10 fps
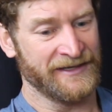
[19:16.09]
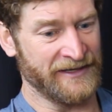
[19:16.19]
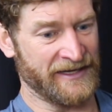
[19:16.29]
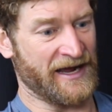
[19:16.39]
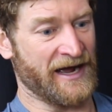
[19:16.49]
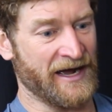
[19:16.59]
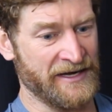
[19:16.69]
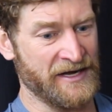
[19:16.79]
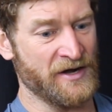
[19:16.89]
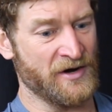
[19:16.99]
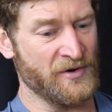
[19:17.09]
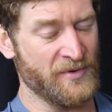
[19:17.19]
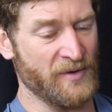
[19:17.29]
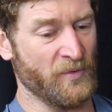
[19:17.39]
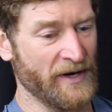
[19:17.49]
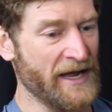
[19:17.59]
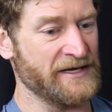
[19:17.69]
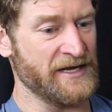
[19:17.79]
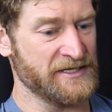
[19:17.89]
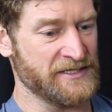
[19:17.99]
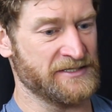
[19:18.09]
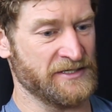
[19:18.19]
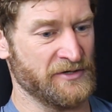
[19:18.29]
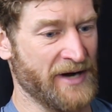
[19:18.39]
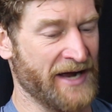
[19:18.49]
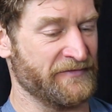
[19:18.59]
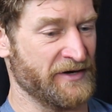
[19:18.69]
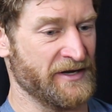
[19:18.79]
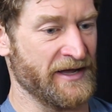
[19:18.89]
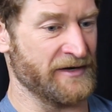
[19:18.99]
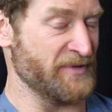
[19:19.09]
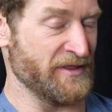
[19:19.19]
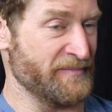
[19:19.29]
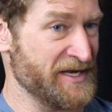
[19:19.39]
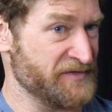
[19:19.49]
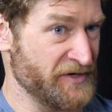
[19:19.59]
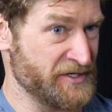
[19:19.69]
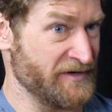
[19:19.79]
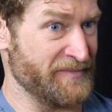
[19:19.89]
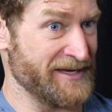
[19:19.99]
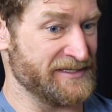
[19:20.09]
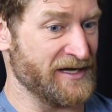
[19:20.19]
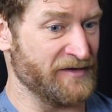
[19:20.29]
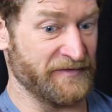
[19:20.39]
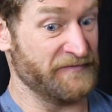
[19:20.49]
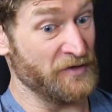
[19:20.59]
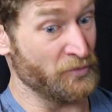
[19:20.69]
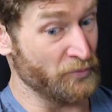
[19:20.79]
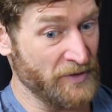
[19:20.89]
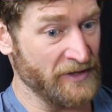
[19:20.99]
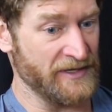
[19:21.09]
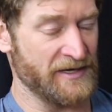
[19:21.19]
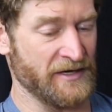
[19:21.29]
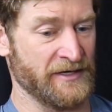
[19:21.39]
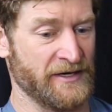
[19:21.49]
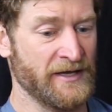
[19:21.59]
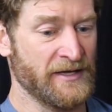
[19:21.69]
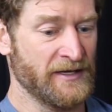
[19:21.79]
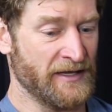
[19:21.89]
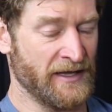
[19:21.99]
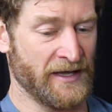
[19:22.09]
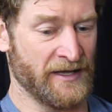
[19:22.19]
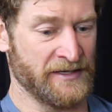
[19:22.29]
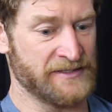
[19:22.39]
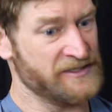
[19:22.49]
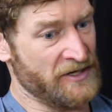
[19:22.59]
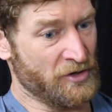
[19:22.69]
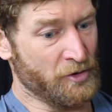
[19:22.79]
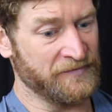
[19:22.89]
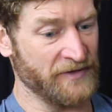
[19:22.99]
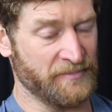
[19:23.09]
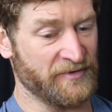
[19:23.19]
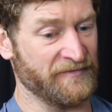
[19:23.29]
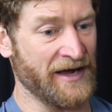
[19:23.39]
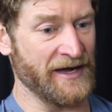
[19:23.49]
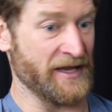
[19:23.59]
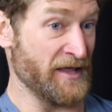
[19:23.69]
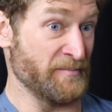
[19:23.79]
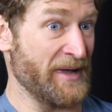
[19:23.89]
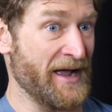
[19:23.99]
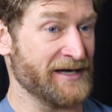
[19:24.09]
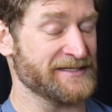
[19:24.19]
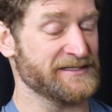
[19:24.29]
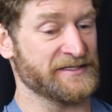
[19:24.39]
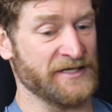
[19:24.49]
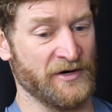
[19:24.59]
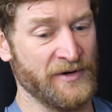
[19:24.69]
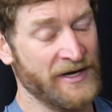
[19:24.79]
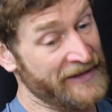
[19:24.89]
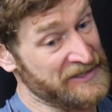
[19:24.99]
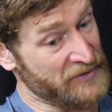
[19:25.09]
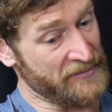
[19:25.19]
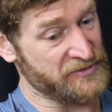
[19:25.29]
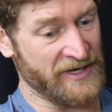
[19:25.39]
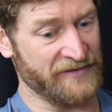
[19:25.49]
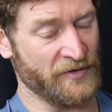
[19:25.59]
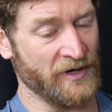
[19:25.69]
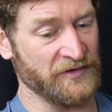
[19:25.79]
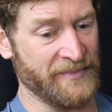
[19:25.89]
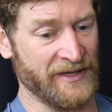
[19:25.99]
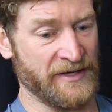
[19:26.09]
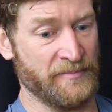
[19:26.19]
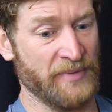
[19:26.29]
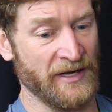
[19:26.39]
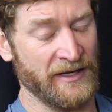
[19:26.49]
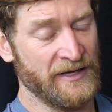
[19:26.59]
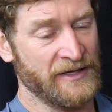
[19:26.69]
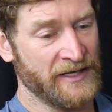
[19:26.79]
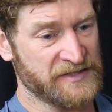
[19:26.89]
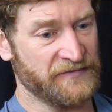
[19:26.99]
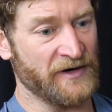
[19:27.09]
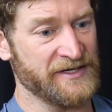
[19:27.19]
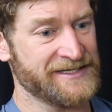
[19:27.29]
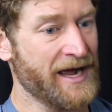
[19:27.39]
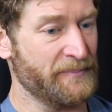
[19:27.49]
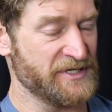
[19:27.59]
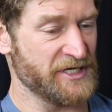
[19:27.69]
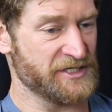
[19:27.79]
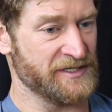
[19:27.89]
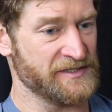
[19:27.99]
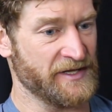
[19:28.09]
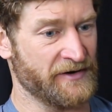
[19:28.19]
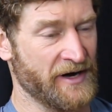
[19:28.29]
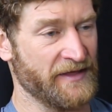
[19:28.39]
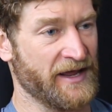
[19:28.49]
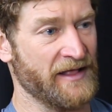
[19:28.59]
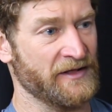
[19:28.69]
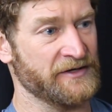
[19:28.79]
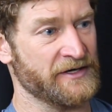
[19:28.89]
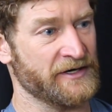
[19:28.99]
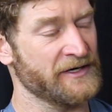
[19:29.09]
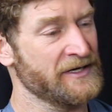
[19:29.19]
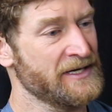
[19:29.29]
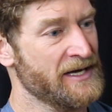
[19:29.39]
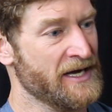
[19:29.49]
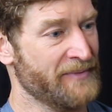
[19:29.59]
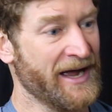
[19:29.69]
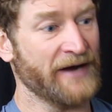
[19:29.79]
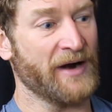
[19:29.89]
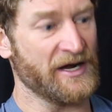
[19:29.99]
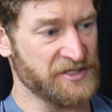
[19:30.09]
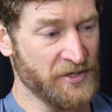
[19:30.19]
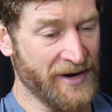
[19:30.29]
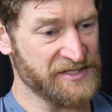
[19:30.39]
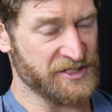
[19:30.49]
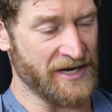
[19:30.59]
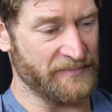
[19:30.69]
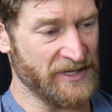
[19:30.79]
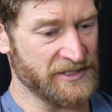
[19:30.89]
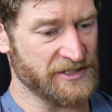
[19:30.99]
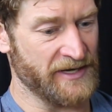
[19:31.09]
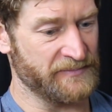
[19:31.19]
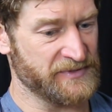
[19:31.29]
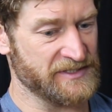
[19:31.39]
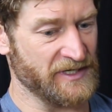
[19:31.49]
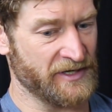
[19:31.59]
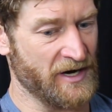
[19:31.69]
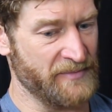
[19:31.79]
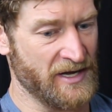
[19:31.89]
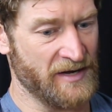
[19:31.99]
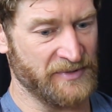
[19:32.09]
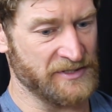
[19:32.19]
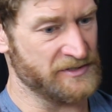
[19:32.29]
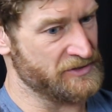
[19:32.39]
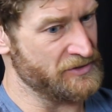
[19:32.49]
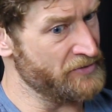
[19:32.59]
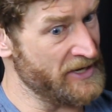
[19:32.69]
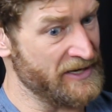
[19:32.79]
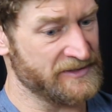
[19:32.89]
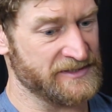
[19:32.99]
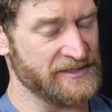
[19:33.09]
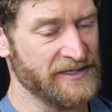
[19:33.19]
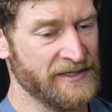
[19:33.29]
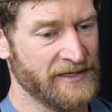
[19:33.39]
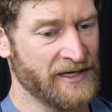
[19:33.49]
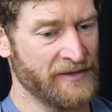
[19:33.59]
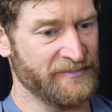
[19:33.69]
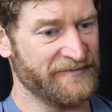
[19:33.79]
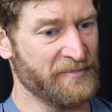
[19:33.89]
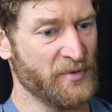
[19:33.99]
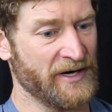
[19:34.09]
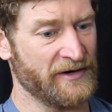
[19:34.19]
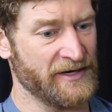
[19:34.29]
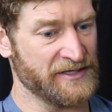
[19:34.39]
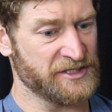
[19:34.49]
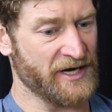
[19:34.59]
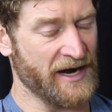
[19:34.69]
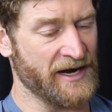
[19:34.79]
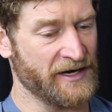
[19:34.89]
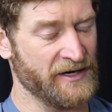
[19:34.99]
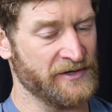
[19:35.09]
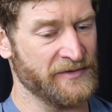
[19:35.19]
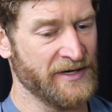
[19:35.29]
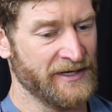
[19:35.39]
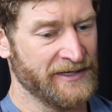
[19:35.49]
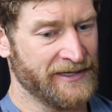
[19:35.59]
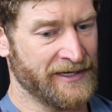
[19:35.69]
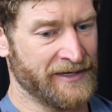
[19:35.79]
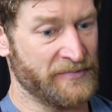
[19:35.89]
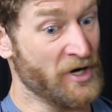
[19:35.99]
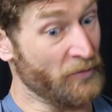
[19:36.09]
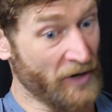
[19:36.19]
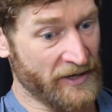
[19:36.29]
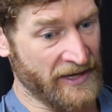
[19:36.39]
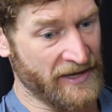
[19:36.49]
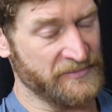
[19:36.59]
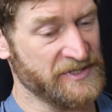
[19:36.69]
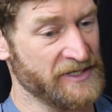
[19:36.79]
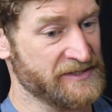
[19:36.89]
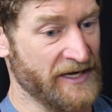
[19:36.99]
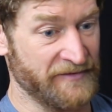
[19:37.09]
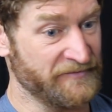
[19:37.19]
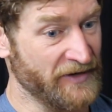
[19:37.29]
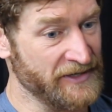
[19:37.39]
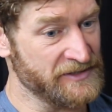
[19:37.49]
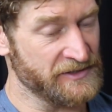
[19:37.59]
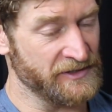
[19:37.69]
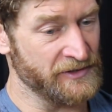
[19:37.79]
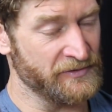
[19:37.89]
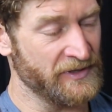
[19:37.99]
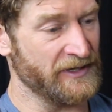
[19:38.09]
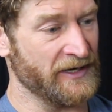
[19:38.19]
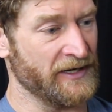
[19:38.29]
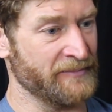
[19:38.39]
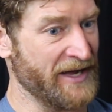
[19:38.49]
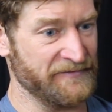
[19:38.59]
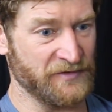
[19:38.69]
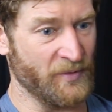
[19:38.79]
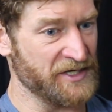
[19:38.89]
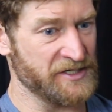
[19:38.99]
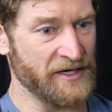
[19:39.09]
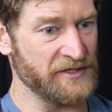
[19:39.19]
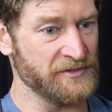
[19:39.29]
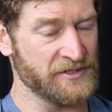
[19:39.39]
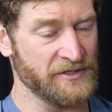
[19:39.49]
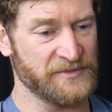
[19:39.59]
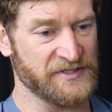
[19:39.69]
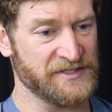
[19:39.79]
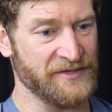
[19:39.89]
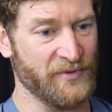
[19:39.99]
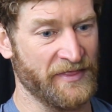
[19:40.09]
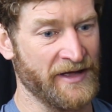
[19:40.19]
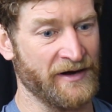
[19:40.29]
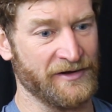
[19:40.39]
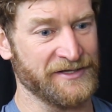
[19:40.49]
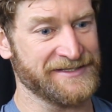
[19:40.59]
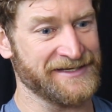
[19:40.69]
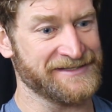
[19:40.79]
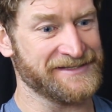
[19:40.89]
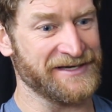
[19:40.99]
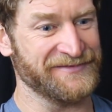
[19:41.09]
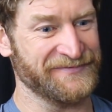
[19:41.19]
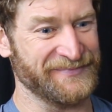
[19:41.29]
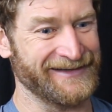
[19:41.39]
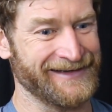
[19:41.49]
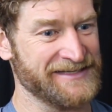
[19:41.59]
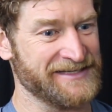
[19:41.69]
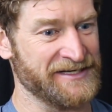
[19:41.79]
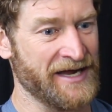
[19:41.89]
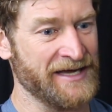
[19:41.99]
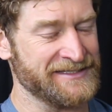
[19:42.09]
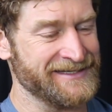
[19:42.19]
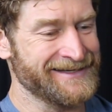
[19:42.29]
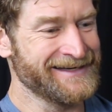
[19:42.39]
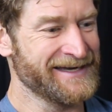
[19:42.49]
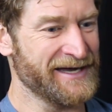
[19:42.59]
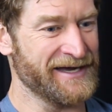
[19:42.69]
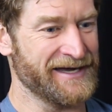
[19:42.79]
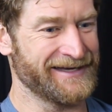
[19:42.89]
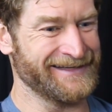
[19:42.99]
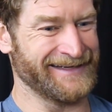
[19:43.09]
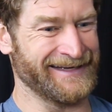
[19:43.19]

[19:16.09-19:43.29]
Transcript: like I know what I need to do every day to be the best version of myself and feel really good and, you know, hopefully provide impact. So that's what I'm training for ultimately. But as far as competitions that are on the calendar, um, Hyrox US Championships are coming up in two weeks um, February in Chicago. Um, GORUCK Games, I just got invited to. Um, I have to watch it on YouTube to see what that all consists of, but I said yes. Uh,